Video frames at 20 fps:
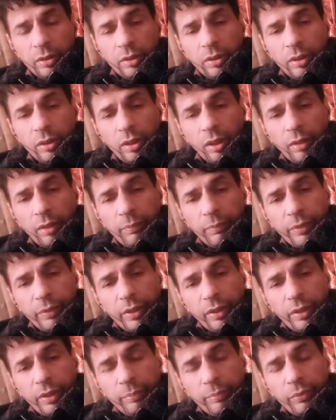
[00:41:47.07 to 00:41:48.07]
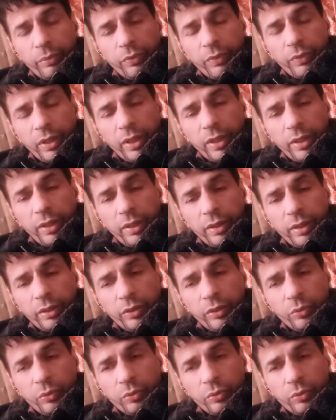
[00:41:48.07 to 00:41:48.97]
company providing you